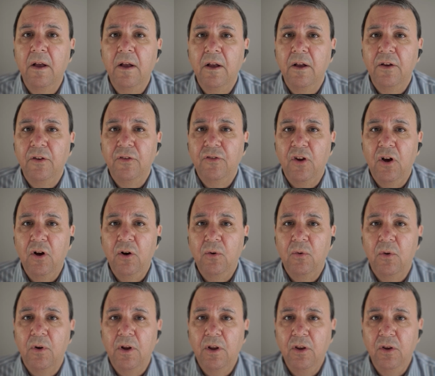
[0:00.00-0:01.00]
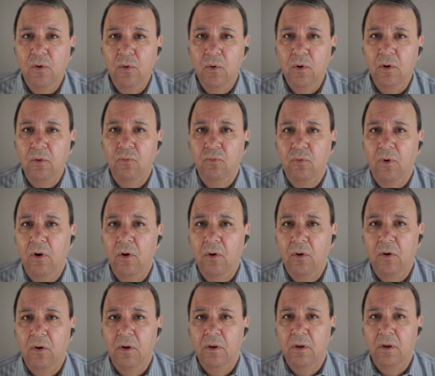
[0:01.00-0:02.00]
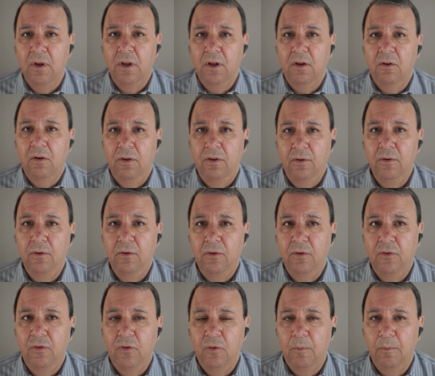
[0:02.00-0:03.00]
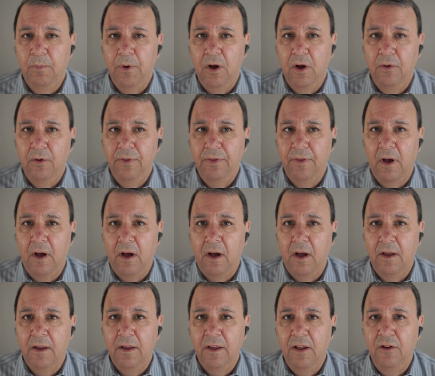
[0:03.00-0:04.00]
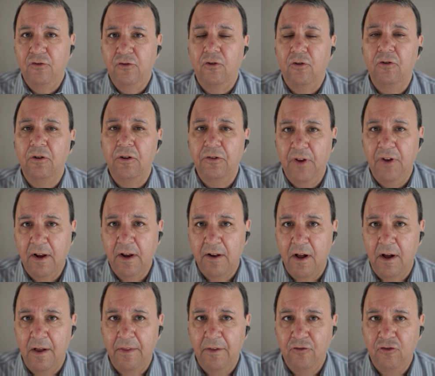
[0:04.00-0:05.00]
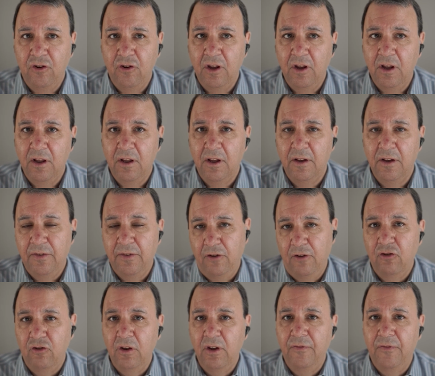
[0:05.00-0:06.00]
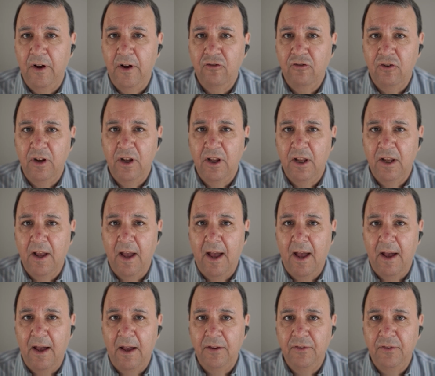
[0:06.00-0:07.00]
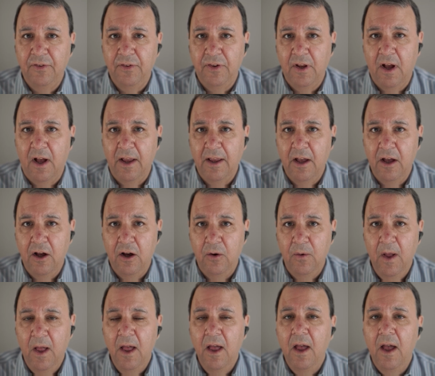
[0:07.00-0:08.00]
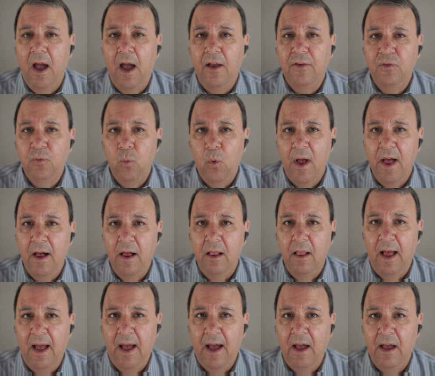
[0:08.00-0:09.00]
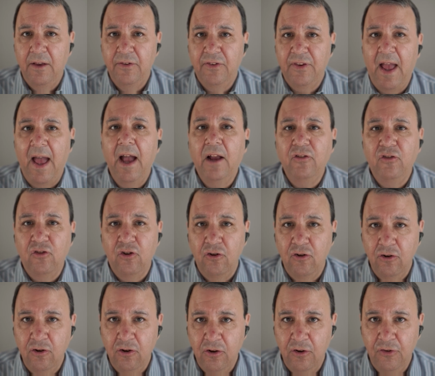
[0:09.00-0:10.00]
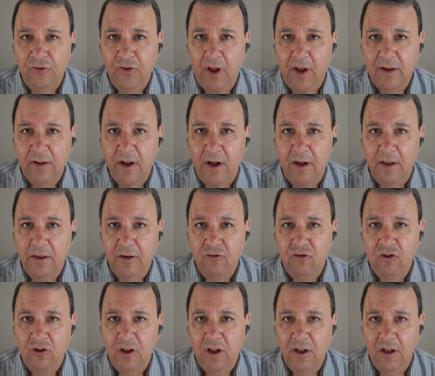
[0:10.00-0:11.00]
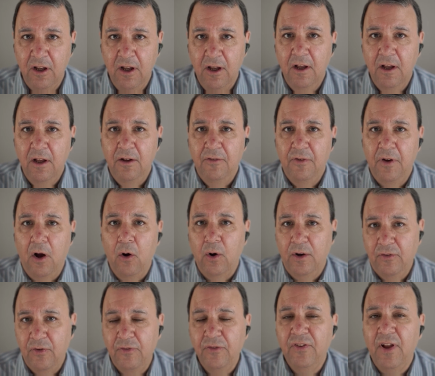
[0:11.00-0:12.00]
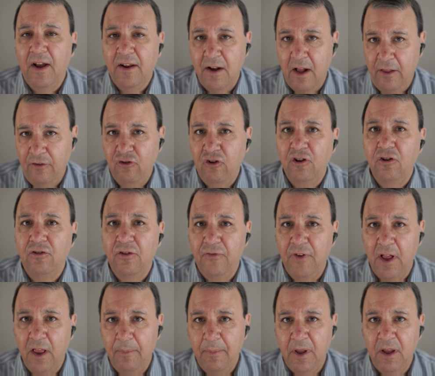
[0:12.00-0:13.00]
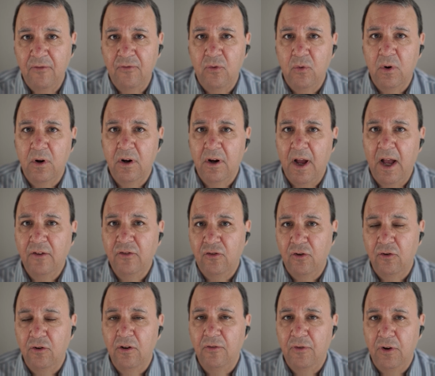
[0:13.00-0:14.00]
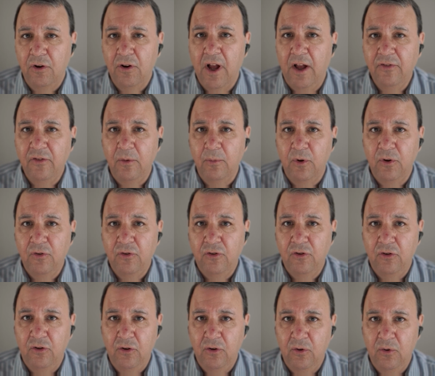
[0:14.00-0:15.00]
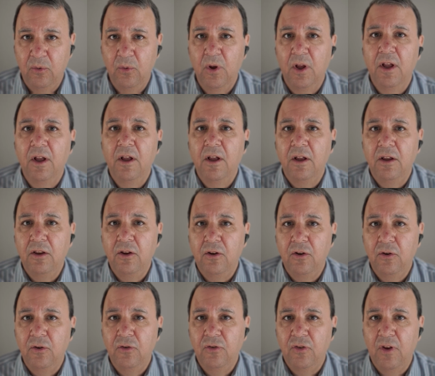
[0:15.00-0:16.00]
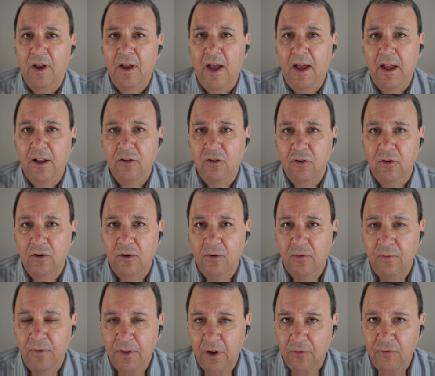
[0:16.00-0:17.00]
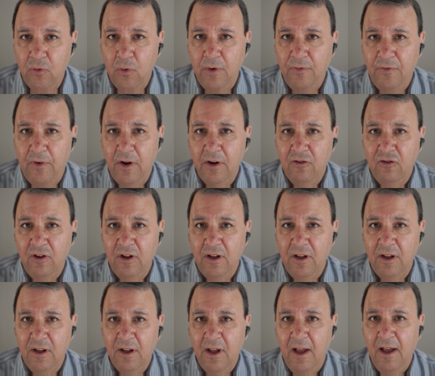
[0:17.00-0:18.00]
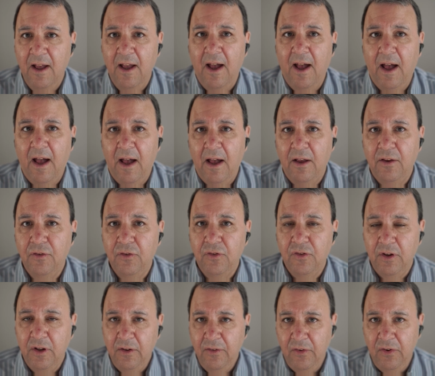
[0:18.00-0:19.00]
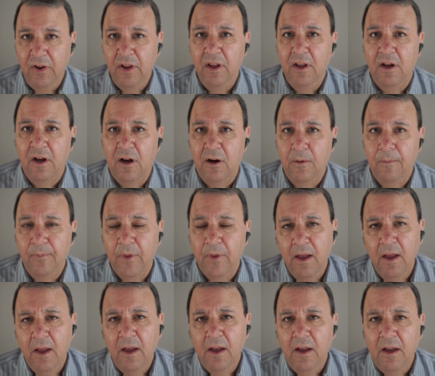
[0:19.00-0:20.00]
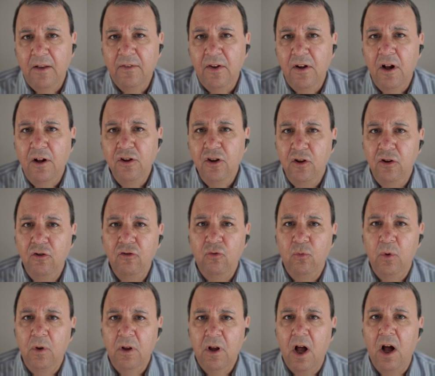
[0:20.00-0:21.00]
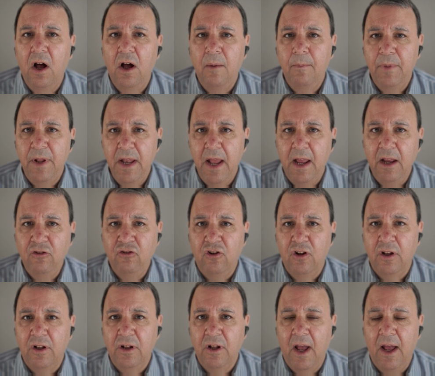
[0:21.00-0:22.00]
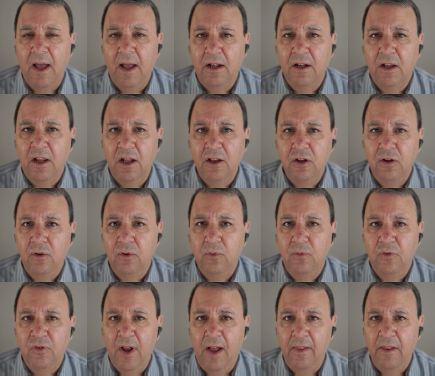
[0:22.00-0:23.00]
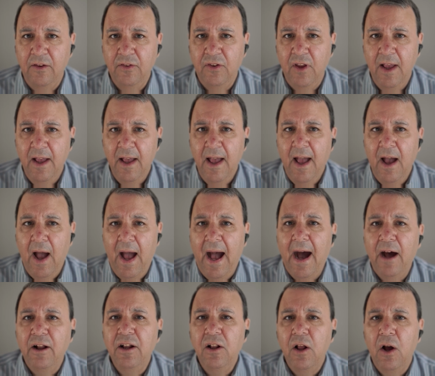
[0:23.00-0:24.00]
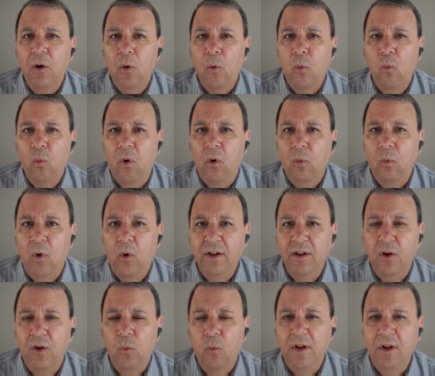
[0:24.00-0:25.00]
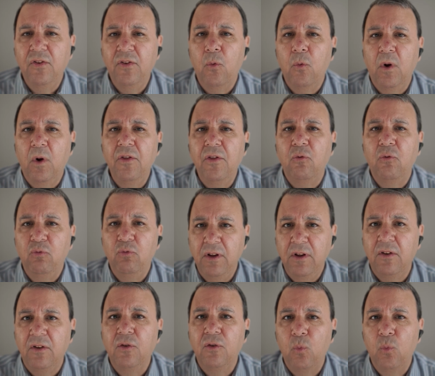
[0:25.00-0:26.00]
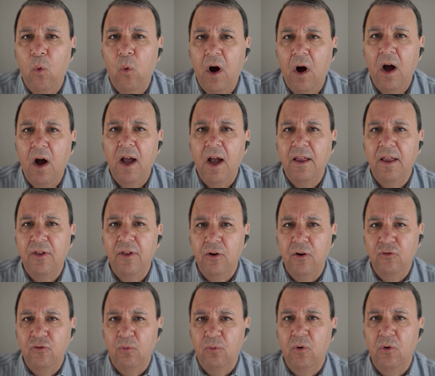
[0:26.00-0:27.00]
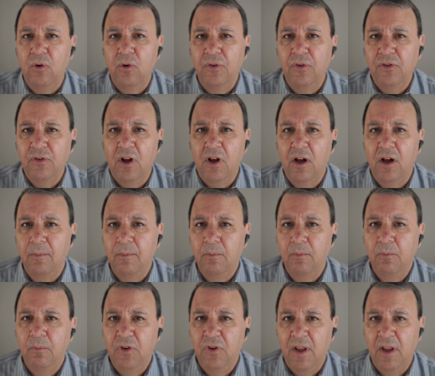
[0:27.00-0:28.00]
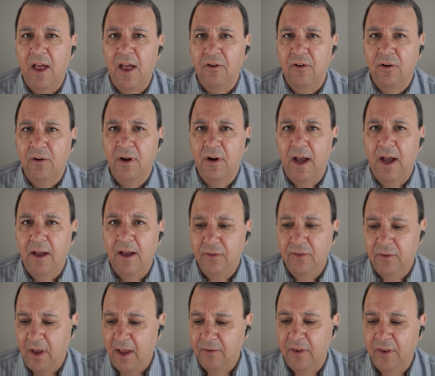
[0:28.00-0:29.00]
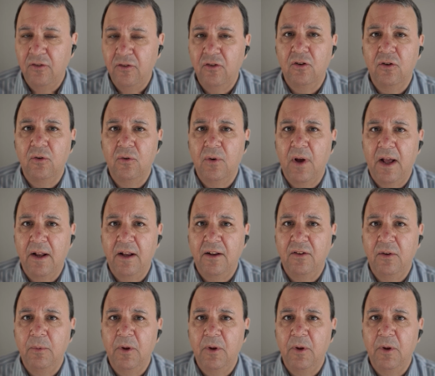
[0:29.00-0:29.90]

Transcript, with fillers: So your role includes both uh, internal technology, essentially functioning as CIO, as well as external technology or technology you're developing for external for your customers to use, and you're therefore functioning as CTO. It's an unusual combination, and can you tell us how did what is, what is the, what are the reasons why those roles come together as as they do at ADP?